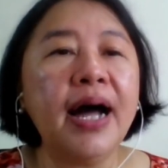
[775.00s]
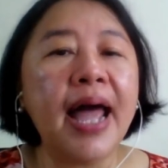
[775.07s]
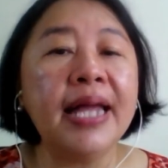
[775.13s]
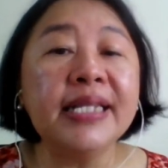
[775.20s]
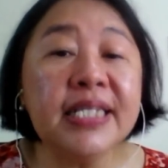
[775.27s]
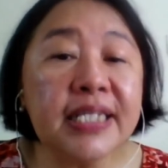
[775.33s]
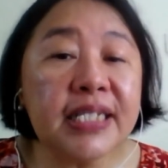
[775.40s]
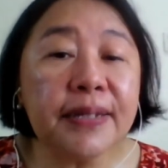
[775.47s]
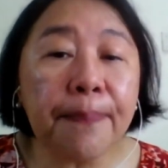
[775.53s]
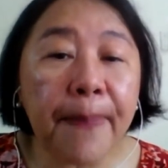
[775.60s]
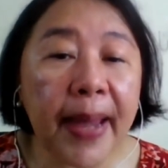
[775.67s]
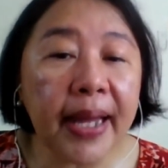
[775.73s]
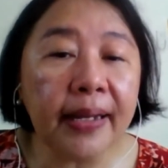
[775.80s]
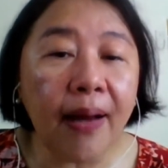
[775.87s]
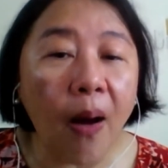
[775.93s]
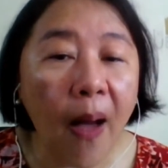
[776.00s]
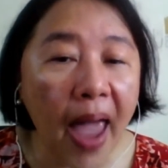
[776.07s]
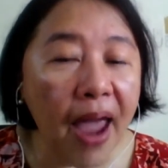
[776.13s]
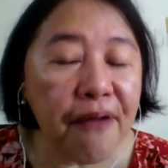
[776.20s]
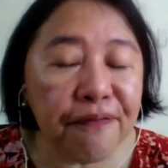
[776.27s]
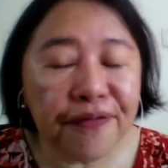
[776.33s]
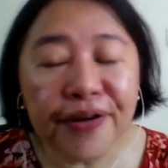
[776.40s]
anticipate
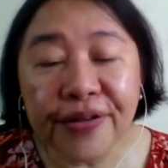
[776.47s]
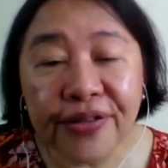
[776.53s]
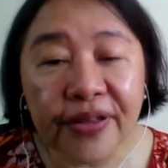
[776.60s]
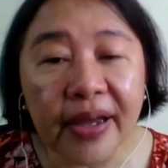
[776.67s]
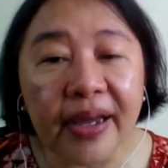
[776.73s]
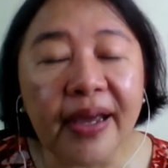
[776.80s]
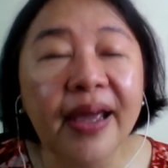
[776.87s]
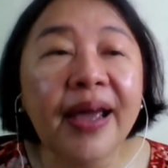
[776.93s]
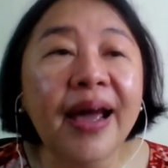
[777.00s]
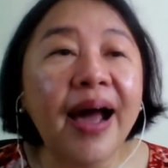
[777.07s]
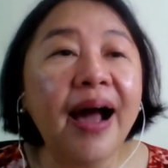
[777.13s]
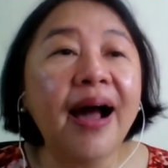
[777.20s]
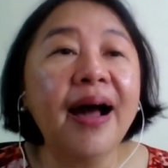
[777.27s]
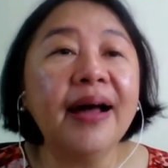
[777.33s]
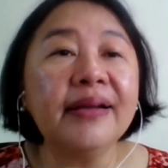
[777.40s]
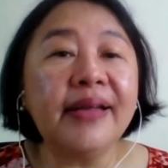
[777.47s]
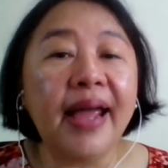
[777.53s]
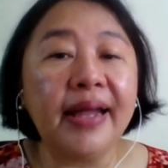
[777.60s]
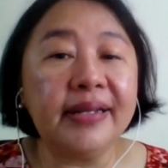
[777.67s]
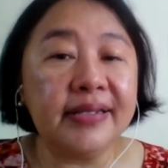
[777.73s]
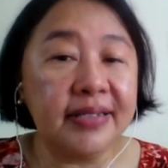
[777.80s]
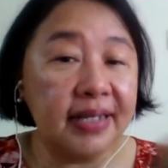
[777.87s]
everything
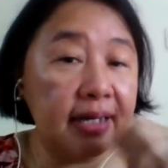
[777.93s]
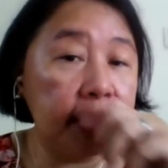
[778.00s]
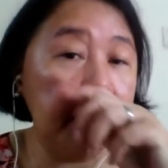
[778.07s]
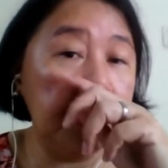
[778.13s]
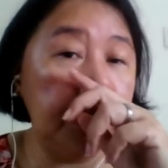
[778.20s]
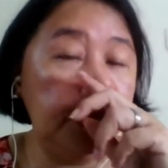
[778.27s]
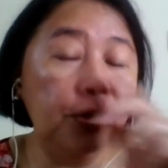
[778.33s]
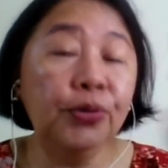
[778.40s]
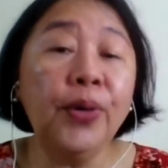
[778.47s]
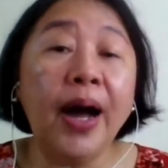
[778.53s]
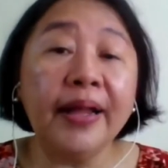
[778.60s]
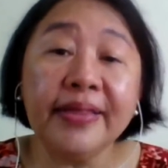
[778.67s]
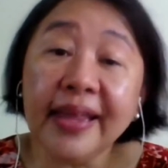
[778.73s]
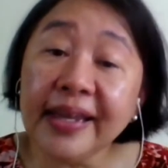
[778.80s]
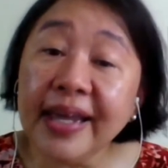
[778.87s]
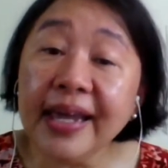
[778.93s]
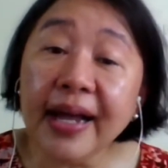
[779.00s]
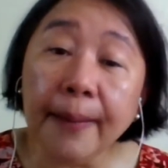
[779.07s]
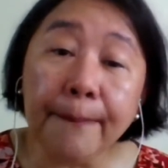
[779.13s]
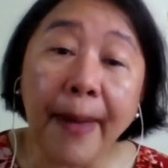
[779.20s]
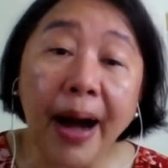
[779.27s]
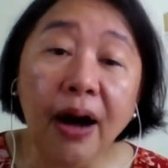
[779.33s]
that you are thinking
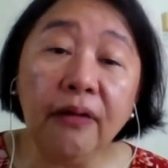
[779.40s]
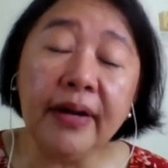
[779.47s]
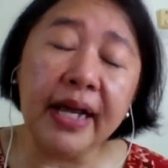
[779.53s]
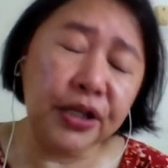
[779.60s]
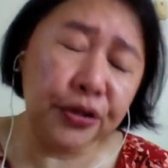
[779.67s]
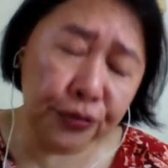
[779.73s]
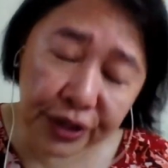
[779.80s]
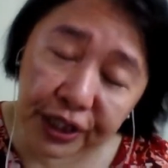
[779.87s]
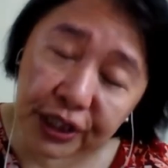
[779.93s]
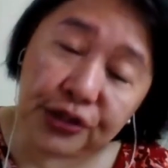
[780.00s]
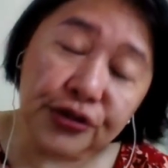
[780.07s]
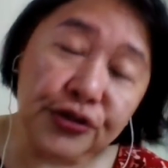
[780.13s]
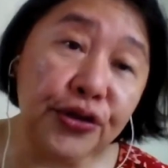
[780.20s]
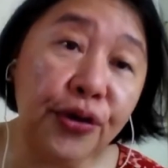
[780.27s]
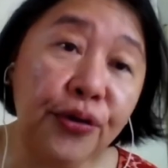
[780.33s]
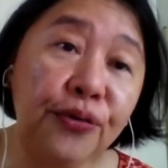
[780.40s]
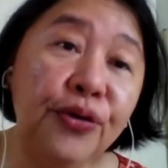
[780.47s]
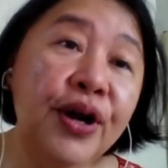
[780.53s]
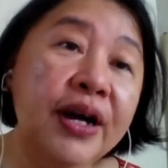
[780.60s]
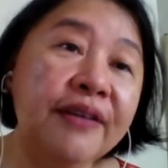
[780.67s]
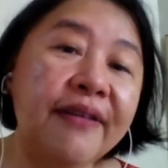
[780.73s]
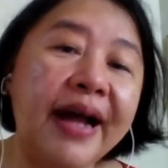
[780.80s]
about and you need to know,
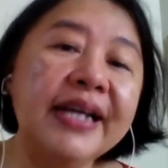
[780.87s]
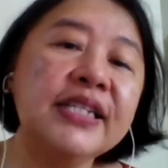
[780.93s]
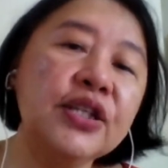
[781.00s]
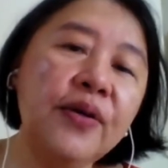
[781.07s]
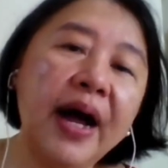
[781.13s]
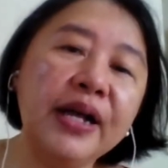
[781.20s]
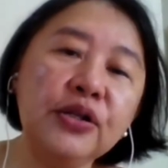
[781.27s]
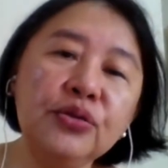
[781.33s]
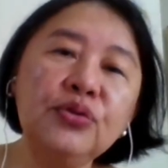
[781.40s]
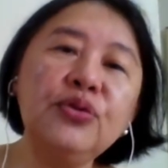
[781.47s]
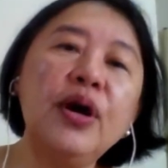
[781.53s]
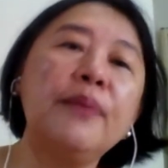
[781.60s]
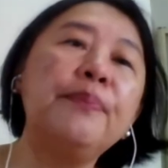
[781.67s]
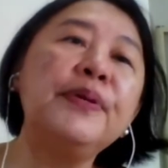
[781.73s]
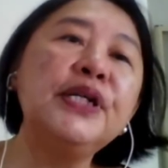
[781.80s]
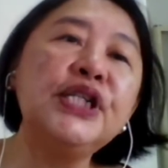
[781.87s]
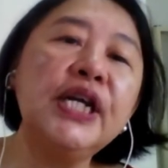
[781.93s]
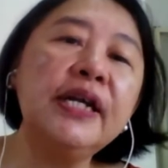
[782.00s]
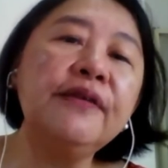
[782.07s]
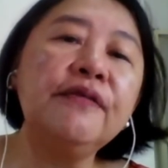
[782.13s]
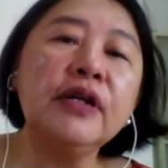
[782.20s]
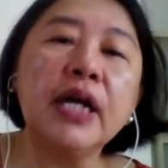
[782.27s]
right? So I do
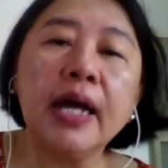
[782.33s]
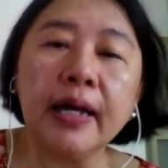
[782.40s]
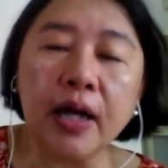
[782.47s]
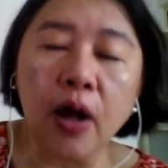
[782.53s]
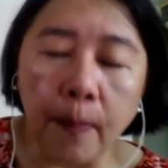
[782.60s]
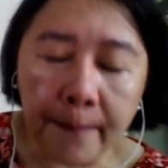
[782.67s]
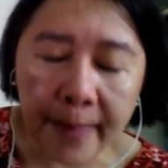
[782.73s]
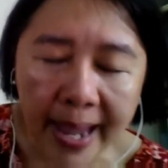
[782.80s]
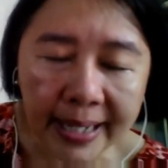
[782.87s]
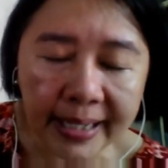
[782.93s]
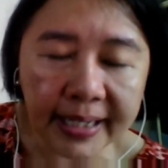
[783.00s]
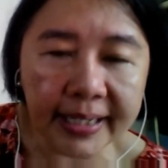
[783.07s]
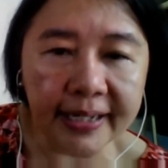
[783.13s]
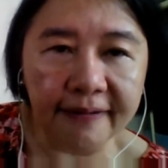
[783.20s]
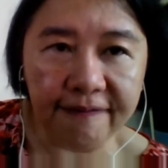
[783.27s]
appreciate if you can comment in the